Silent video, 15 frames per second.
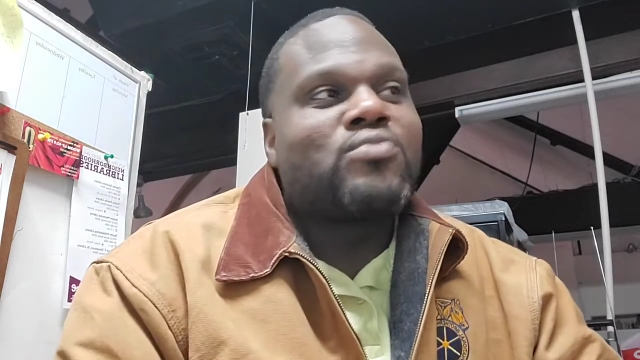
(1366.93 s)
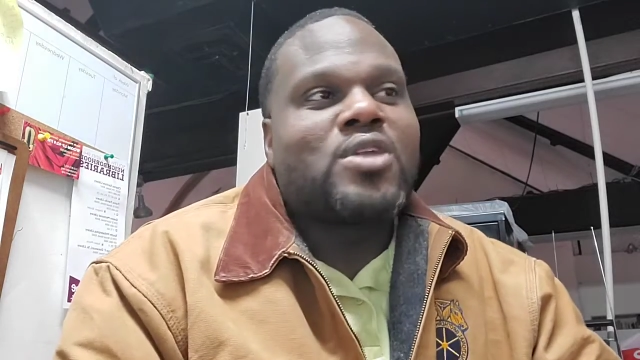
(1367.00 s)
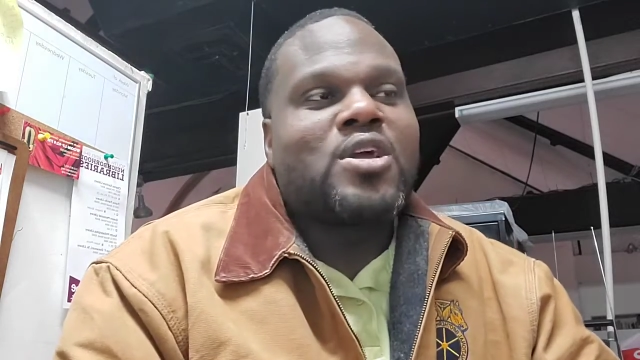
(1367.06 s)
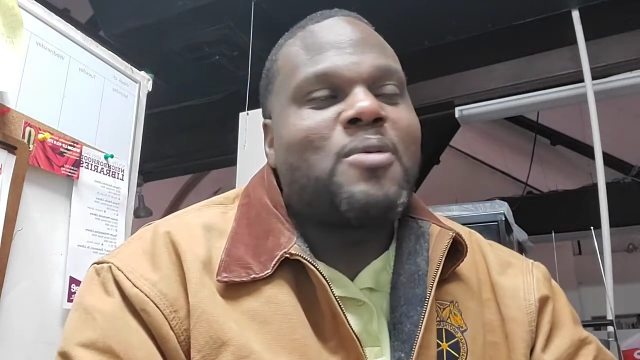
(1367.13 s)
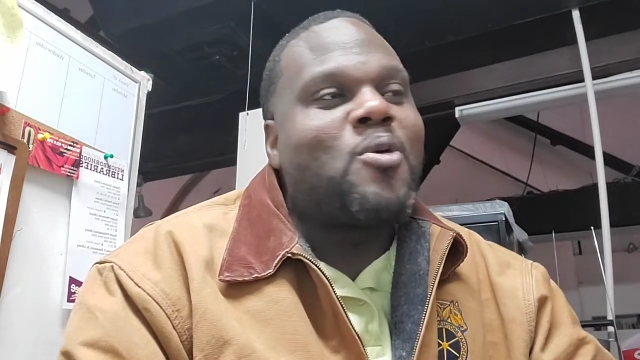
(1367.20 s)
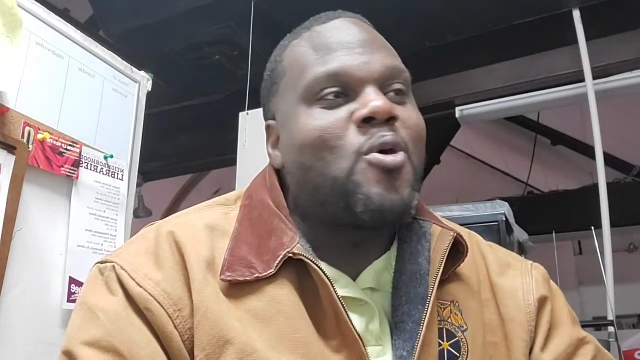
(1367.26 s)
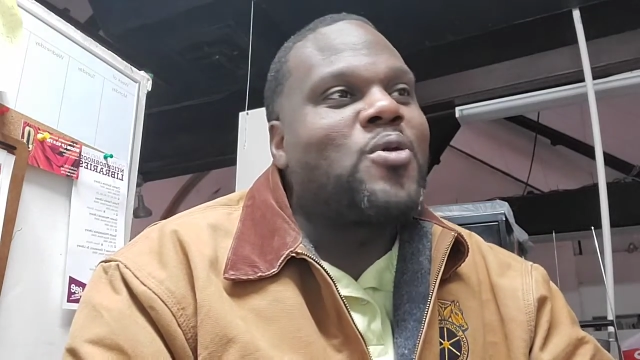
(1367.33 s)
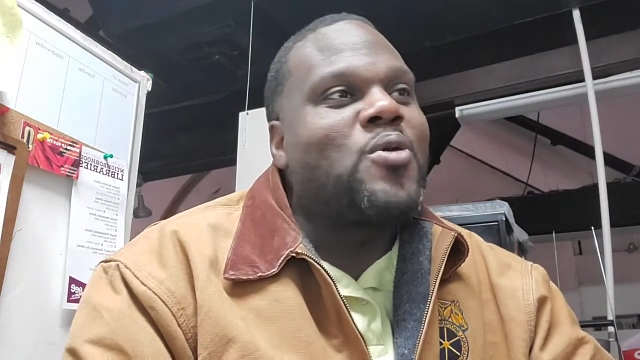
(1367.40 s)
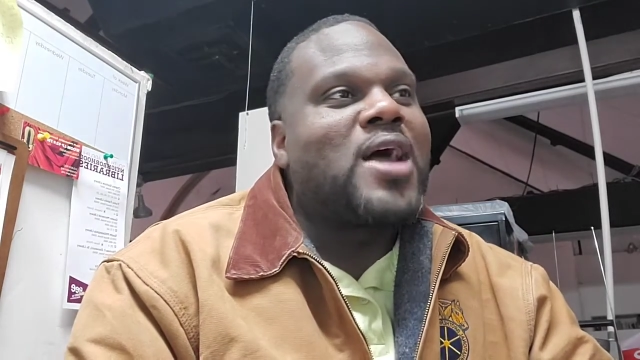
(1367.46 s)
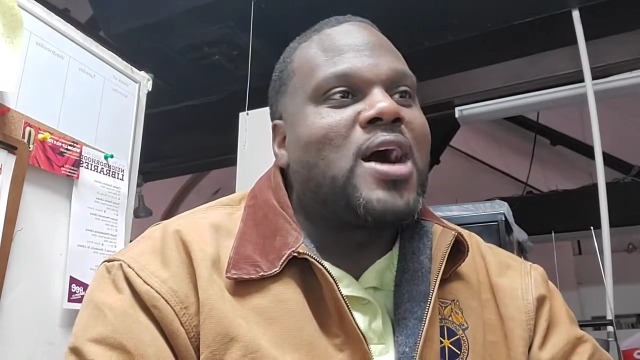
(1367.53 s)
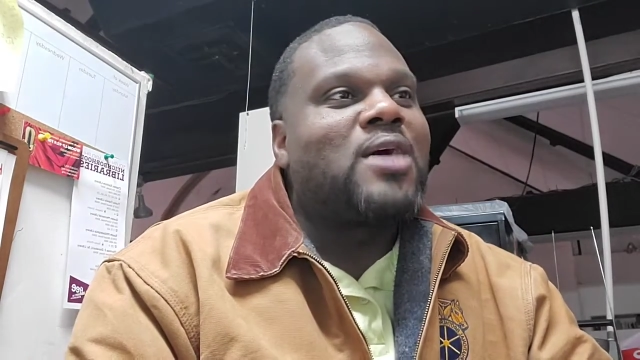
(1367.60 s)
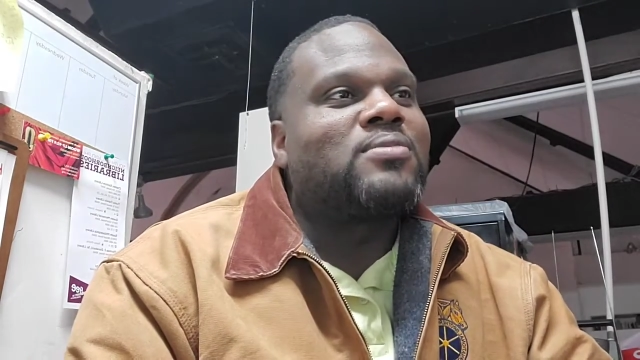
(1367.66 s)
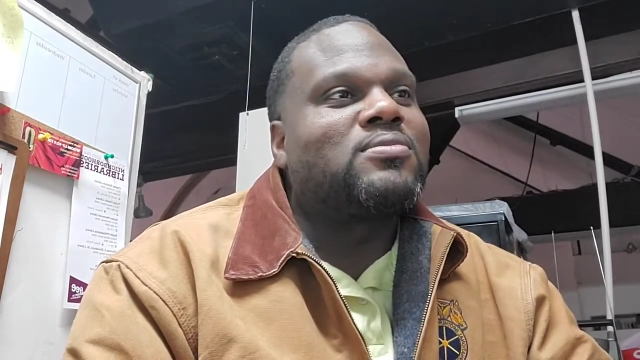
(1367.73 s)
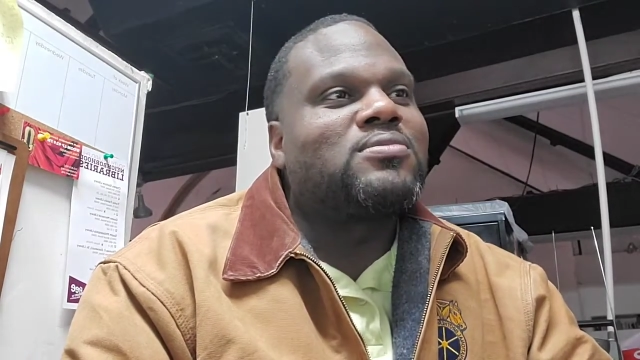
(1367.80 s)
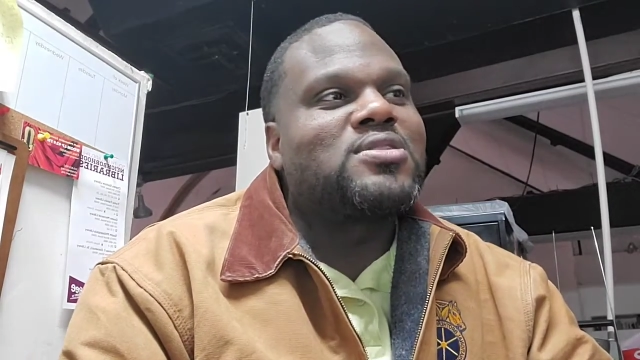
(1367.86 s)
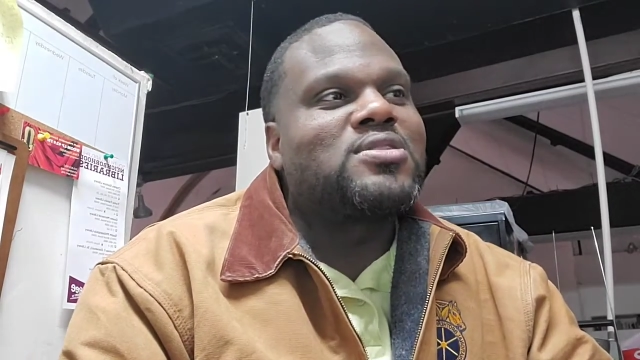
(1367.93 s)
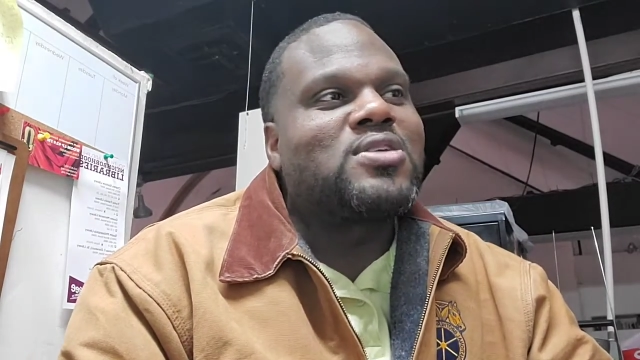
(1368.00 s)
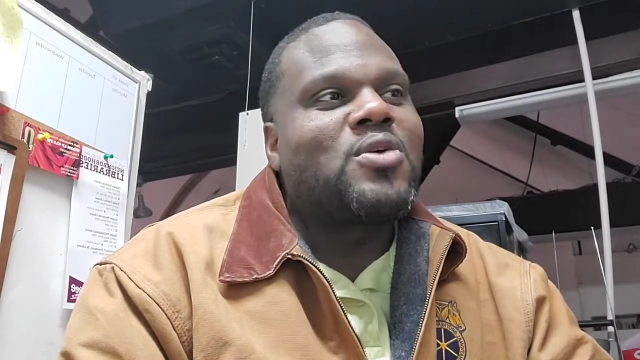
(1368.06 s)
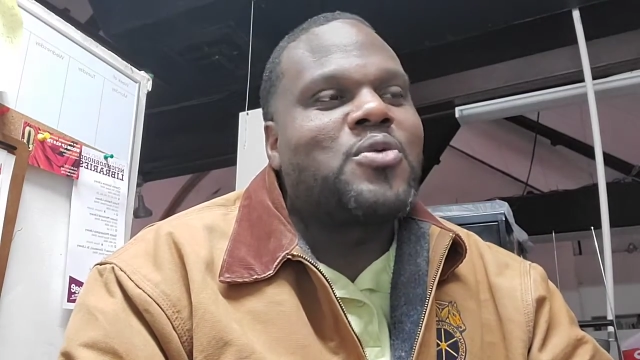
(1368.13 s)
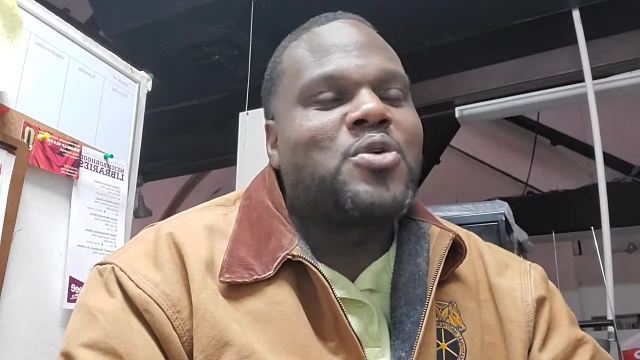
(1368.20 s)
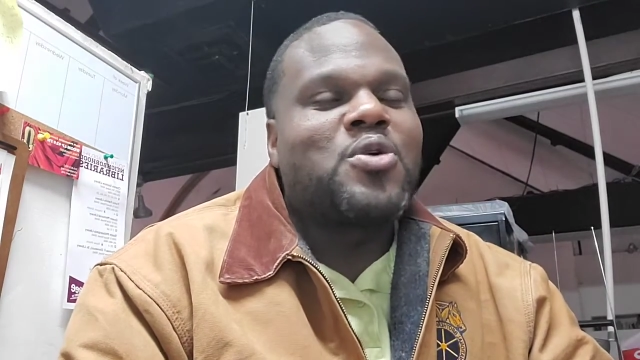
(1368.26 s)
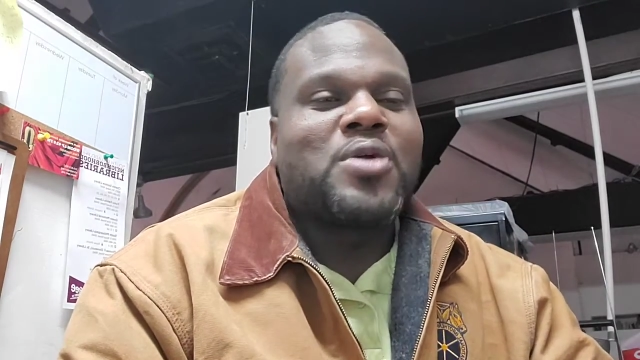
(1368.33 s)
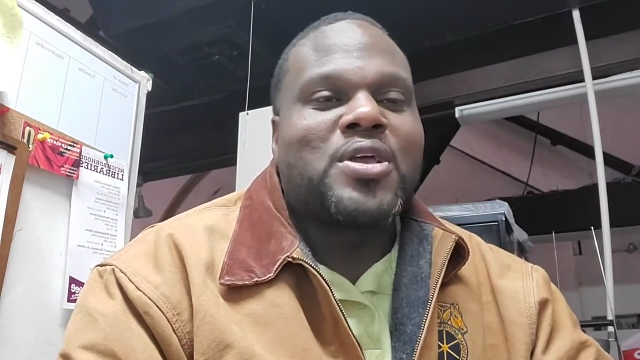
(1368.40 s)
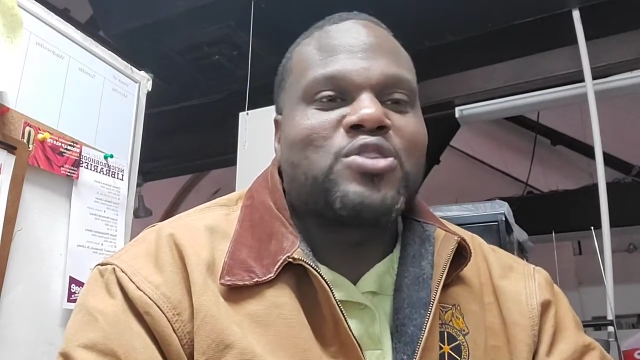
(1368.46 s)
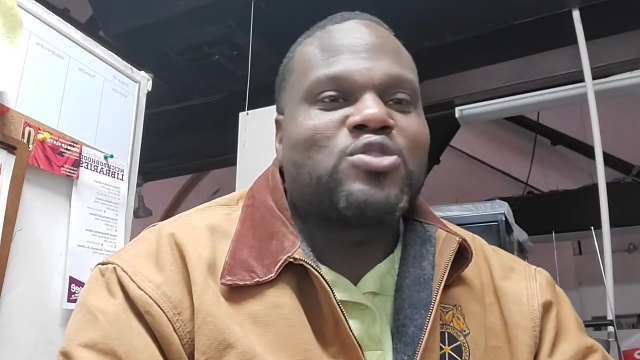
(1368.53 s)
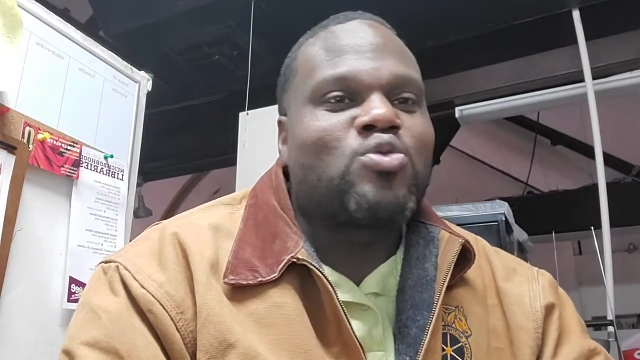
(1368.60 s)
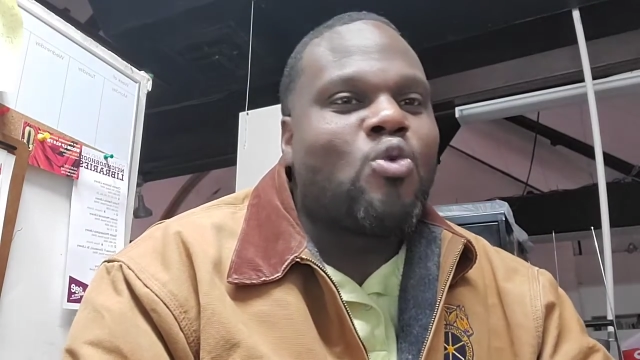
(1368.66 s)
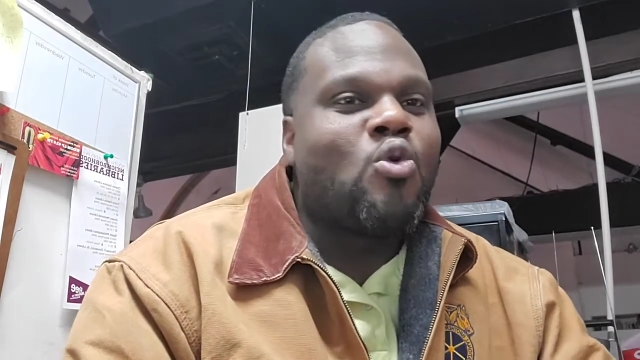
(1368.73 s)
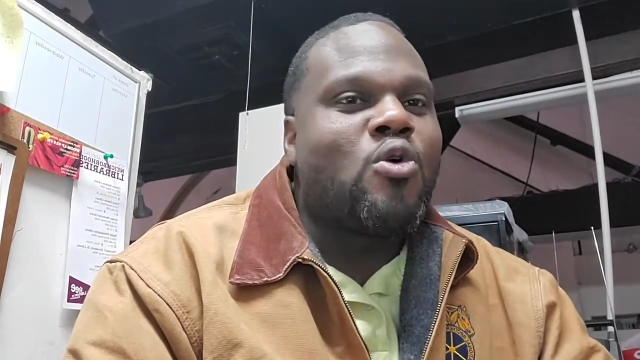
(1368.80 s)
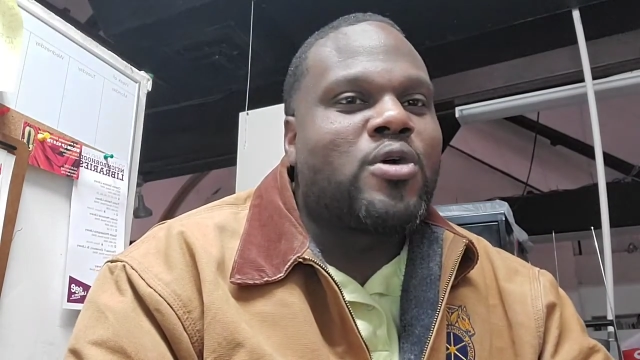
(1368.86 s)
Come on out. You know, we're going to get
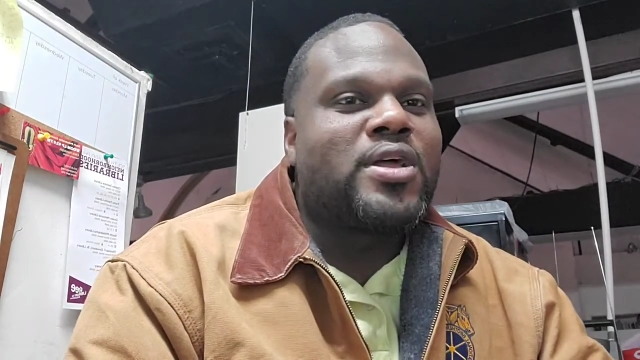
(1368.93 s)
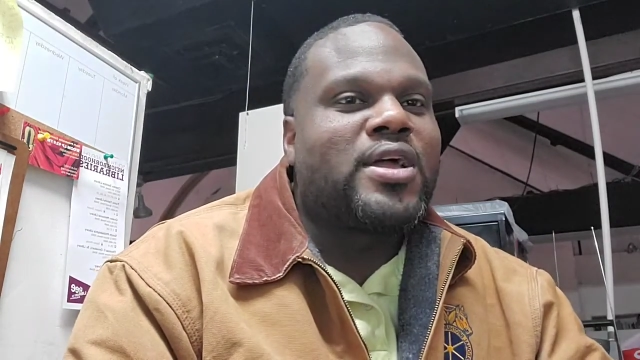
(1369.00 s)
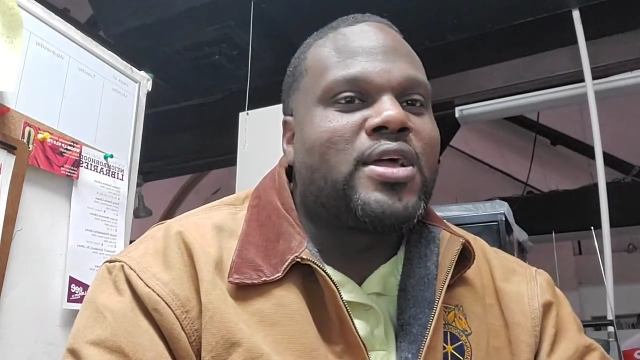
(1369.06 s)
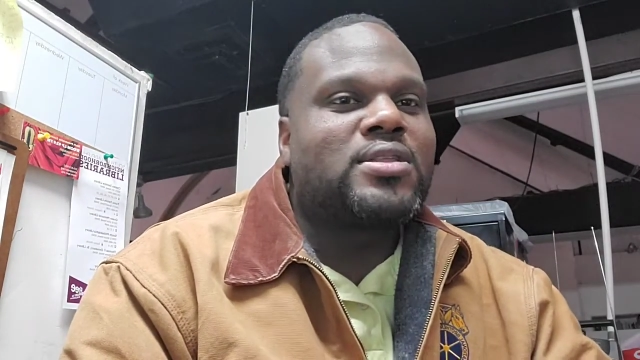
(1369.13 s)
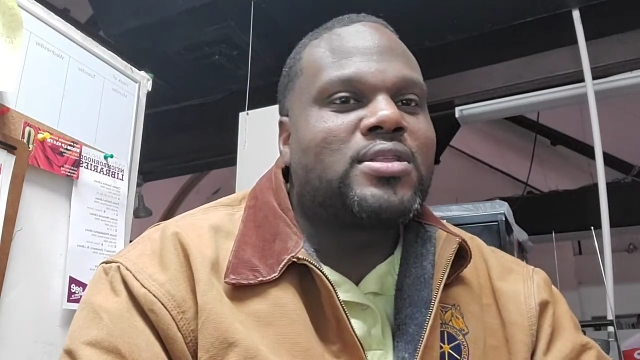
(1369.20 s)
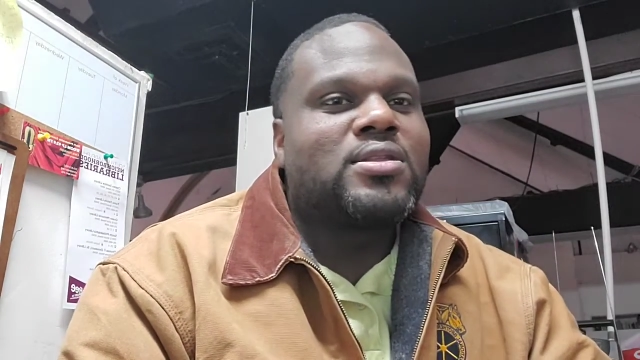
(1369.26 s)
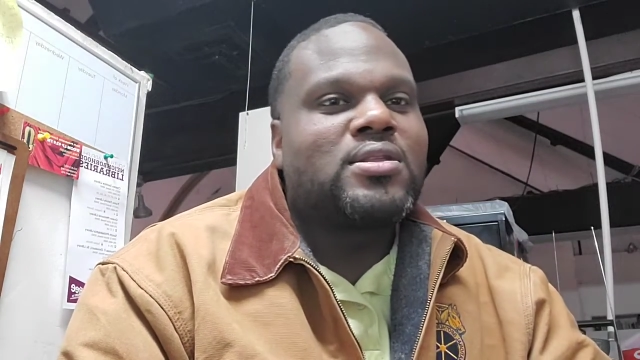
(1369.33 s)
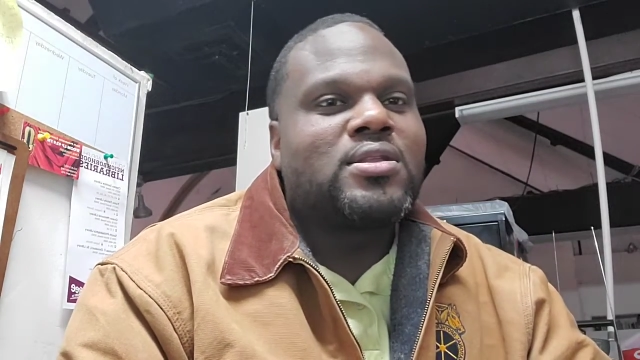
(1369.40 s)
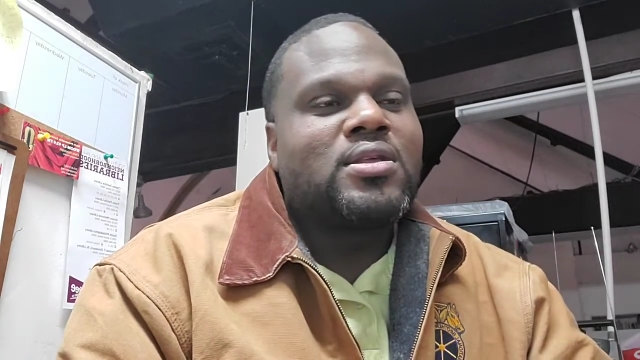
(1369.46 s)
sworn in